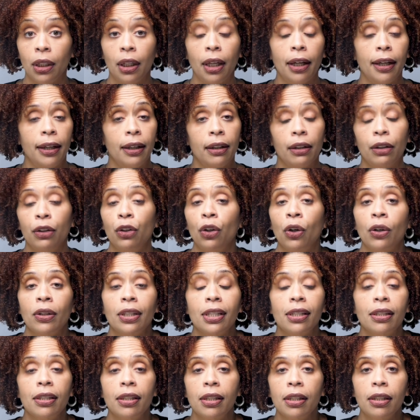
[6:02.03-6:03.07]
like
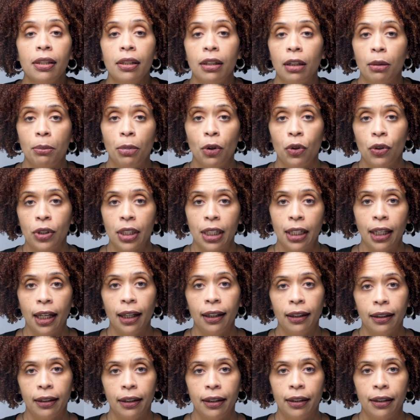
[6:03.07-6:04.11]
narcissistic
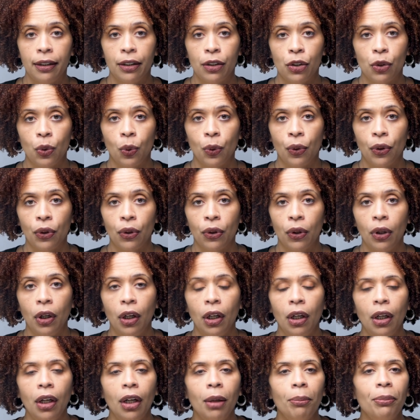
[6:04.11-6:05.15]
personality disorder.
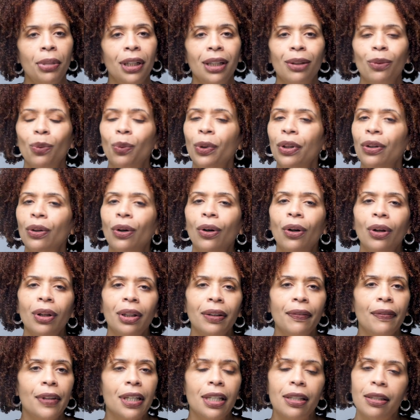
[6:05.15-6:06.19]
But with all
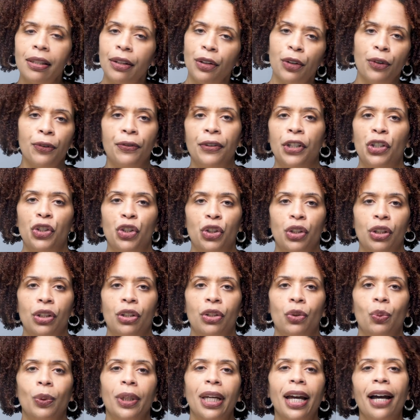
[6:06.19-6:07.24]
of these
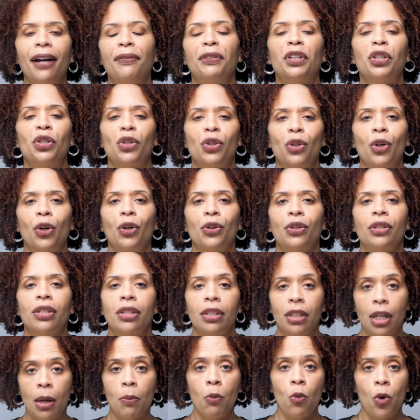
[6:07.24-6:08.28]
interventions, we have to start
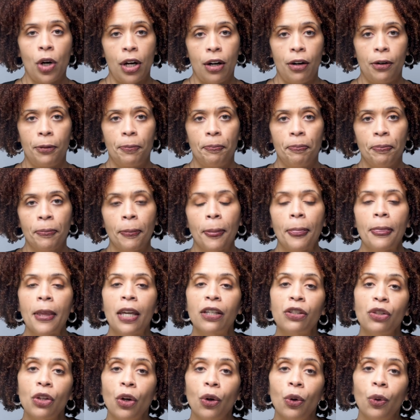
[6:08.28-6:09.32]
somewhere.
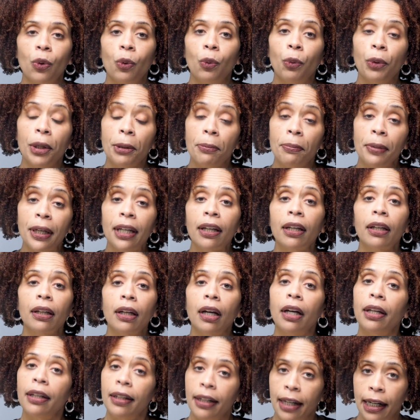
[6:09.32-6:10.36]
So we pick
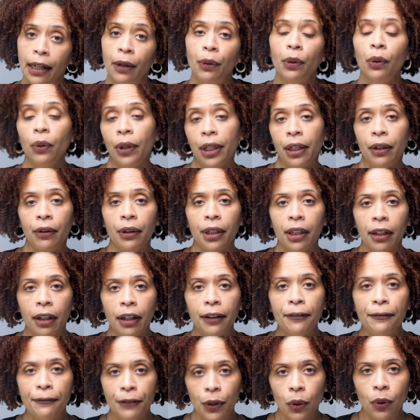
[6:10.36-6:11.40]
a narrow area
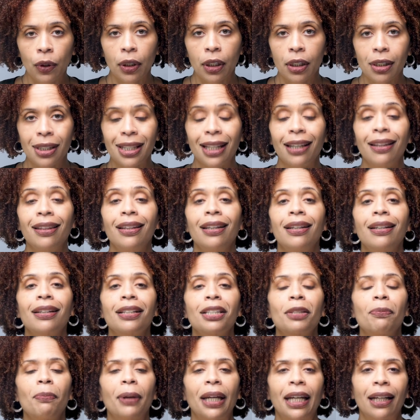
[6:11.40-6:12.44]
of focus and then
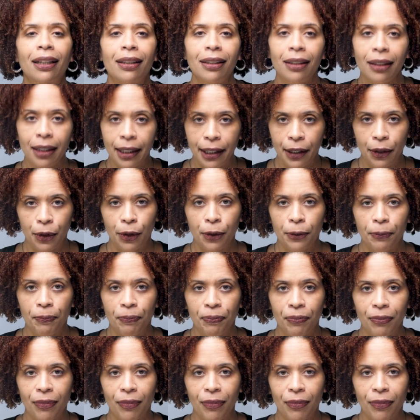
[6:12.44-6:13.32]
expand later.